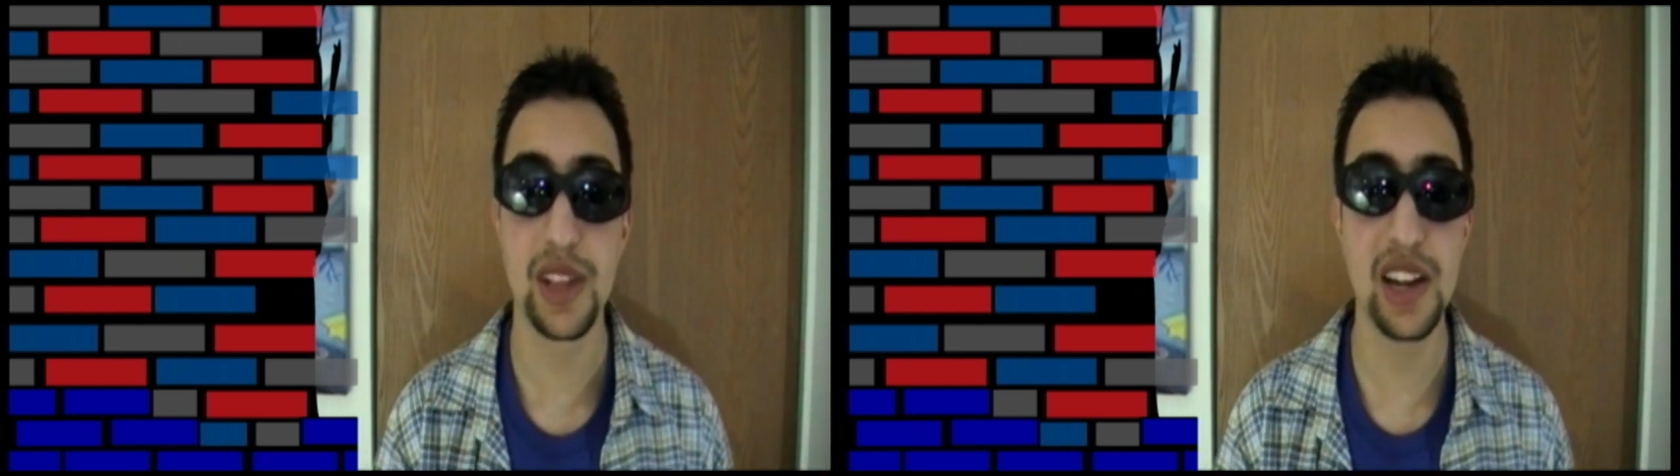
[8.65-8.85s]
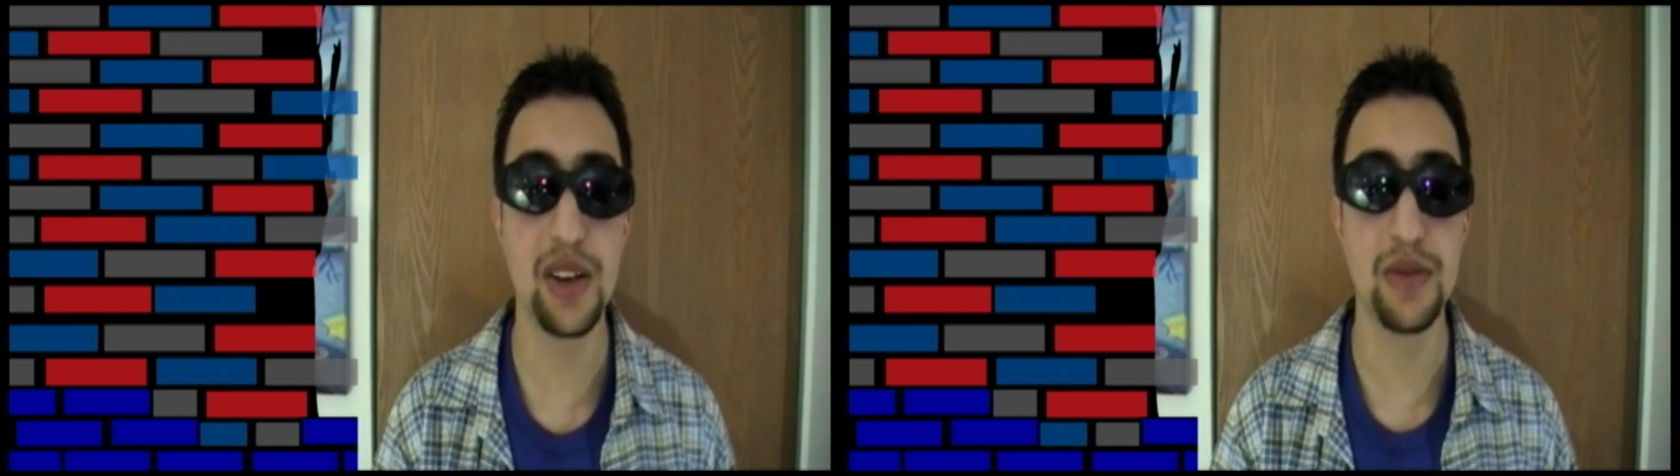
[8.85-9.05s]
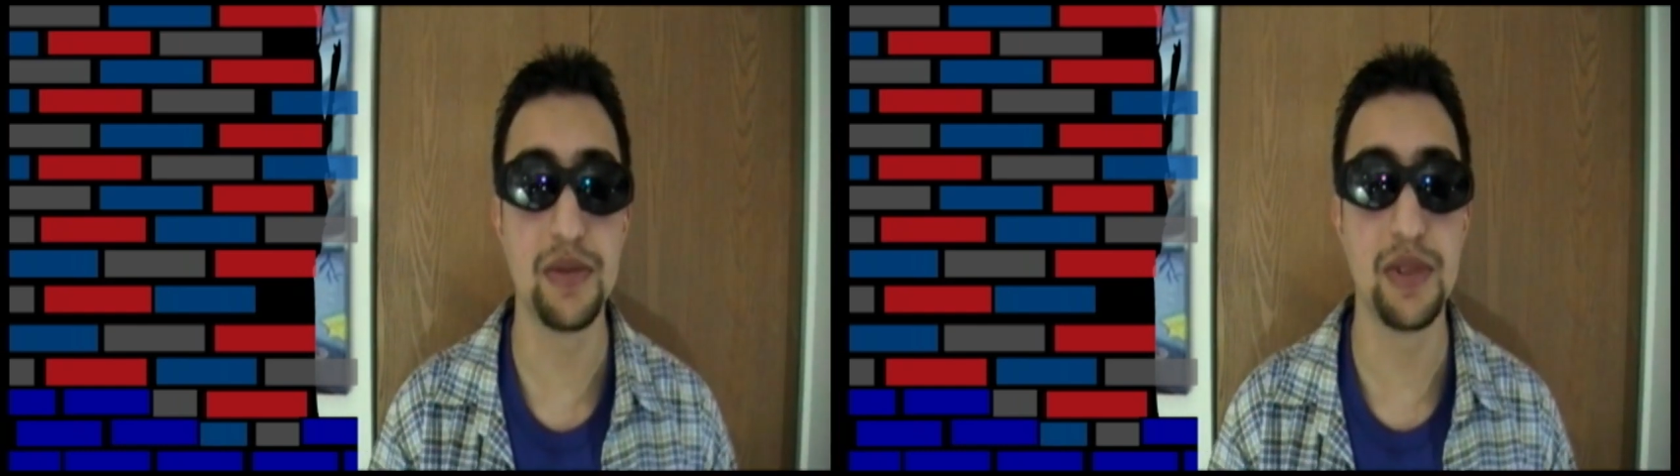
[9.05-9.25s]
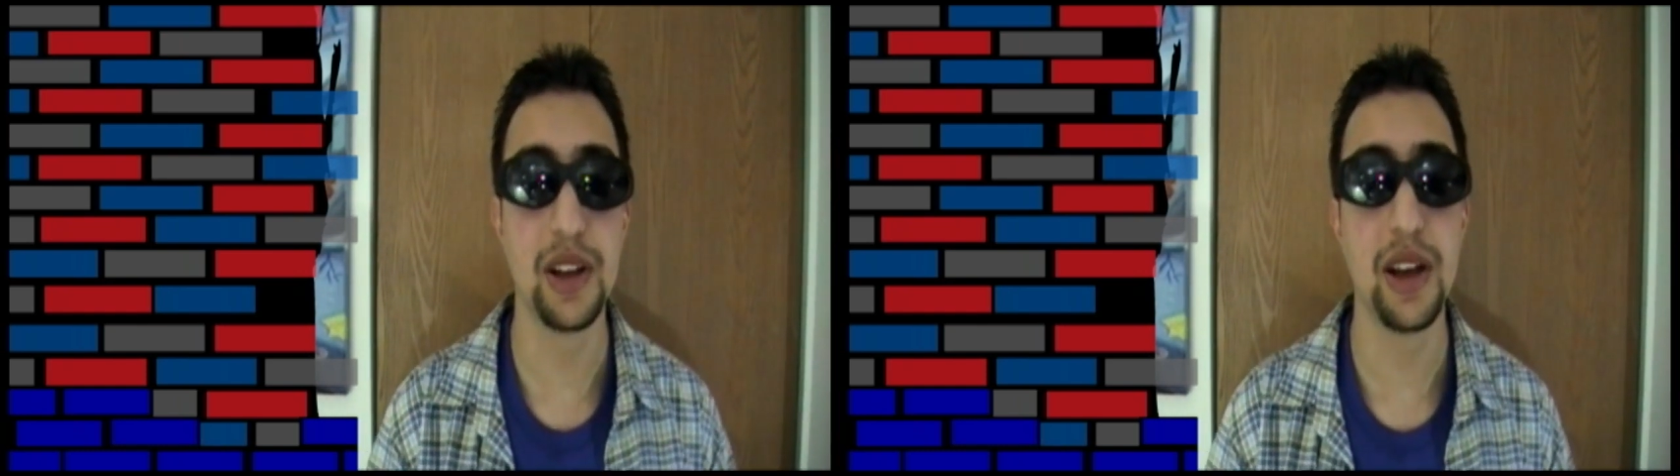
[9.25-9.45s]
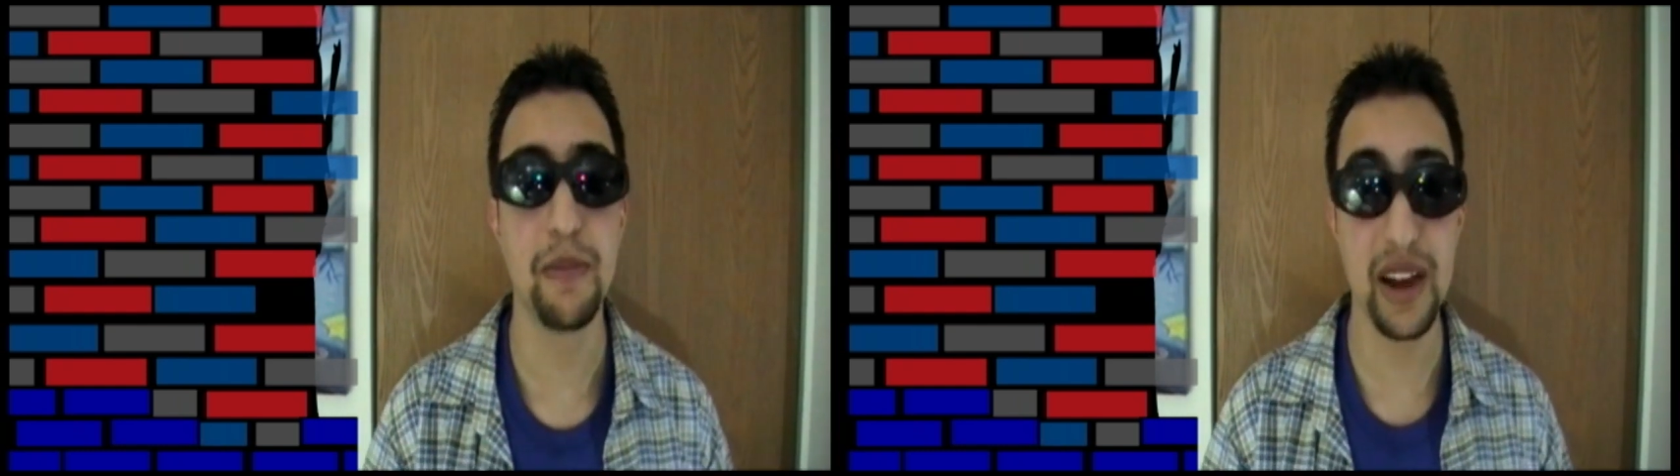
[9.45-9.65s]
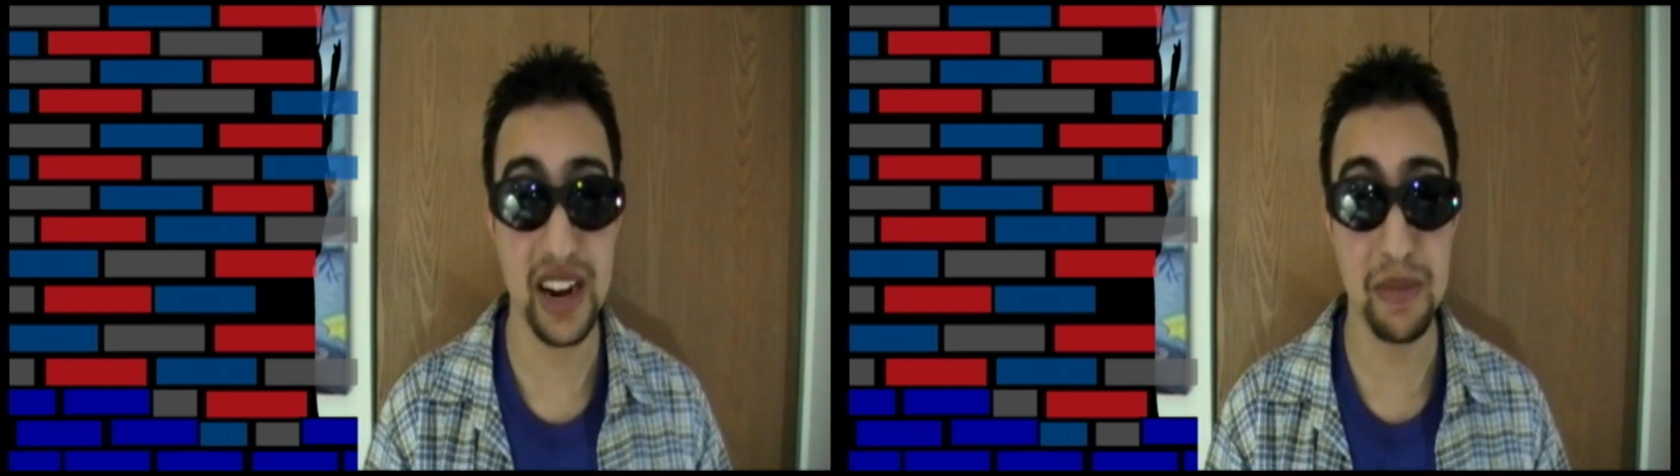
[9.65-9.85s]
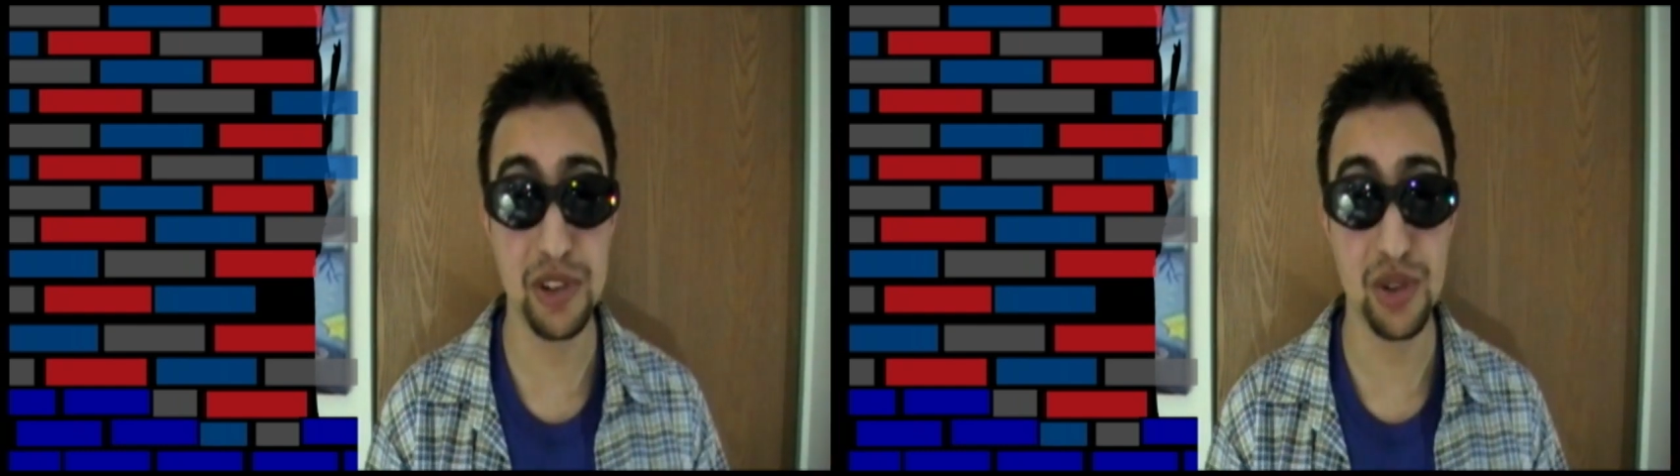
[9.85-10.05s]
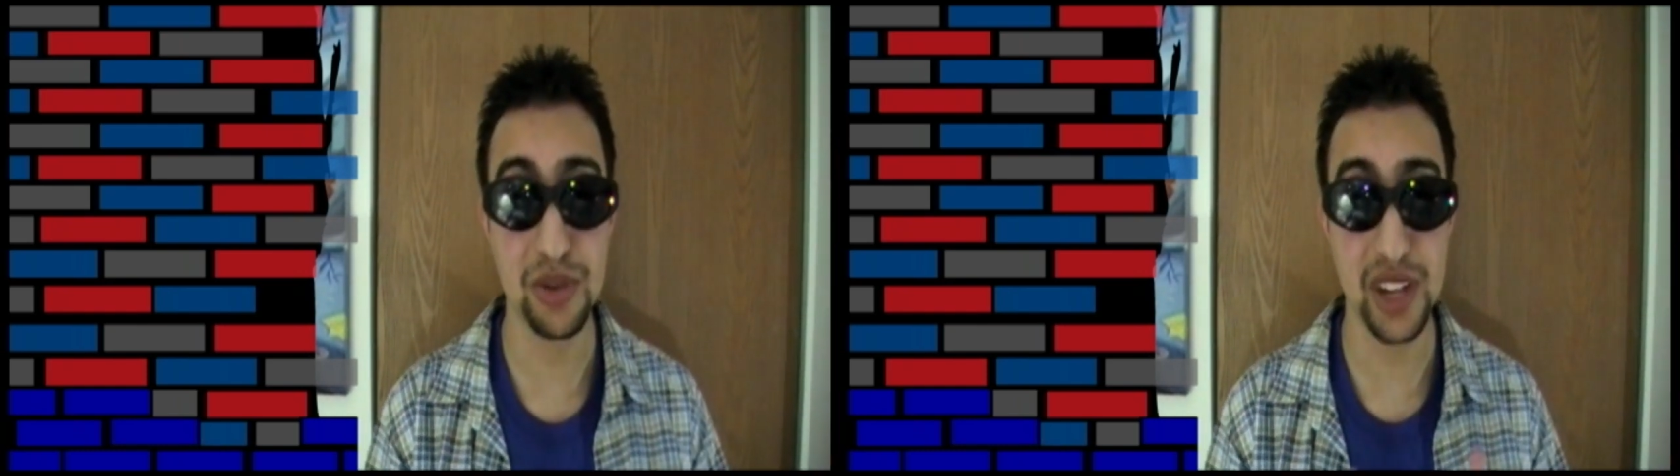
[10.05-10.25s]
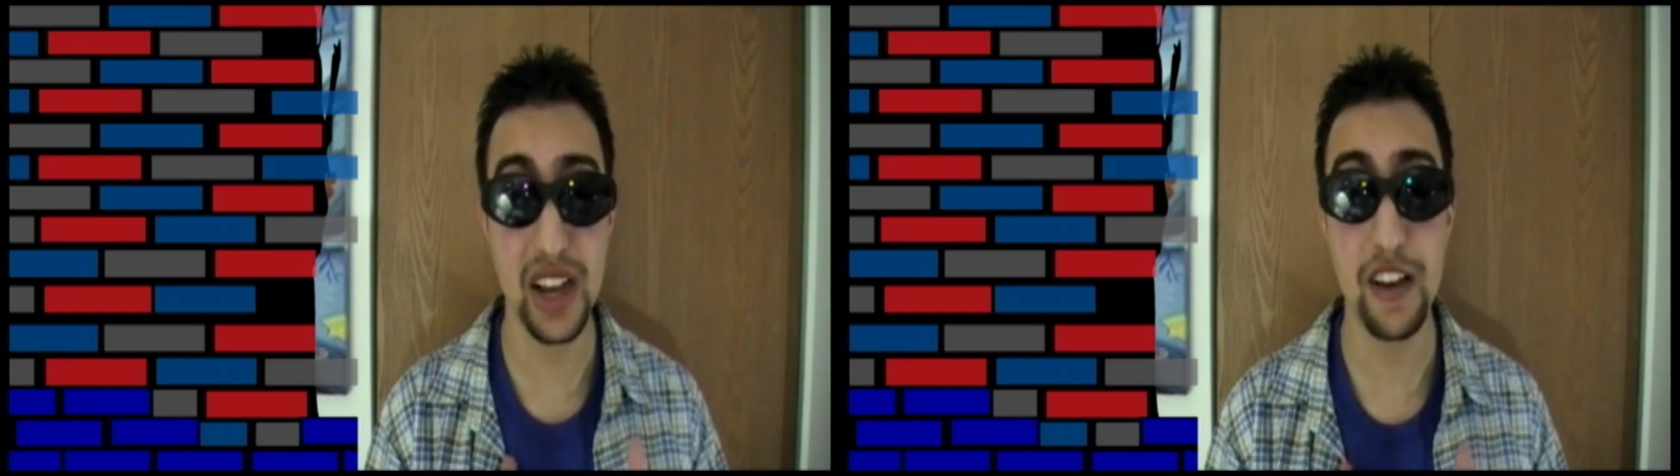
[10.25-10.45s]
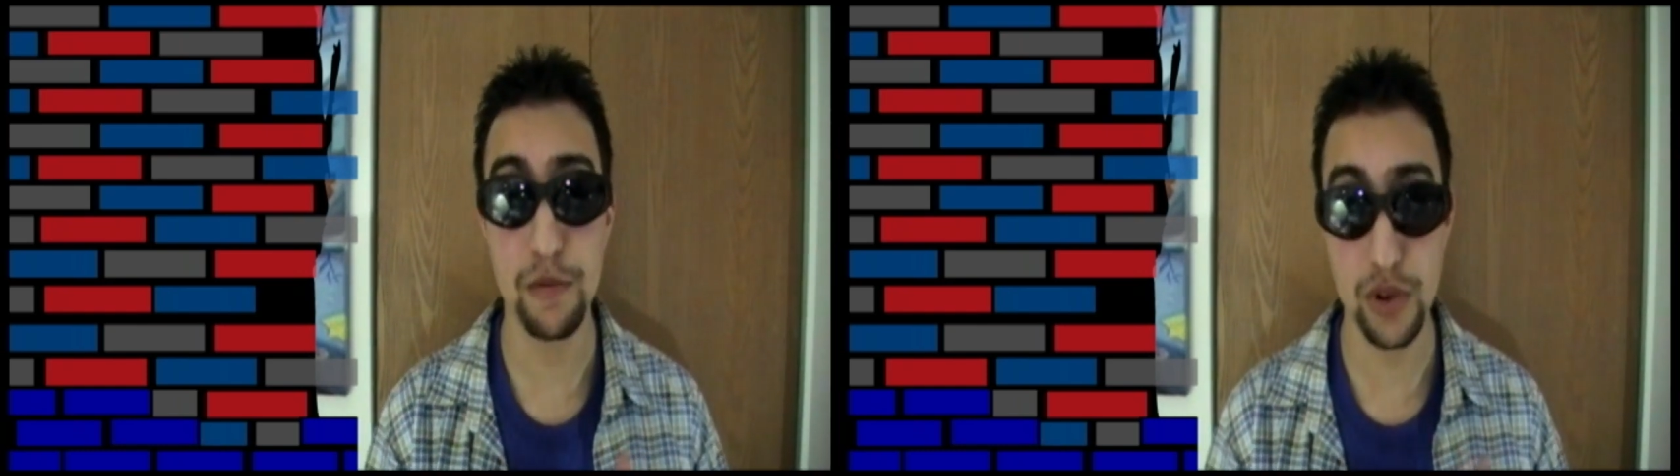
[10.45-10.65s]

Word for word: Hello, my name is Jose F.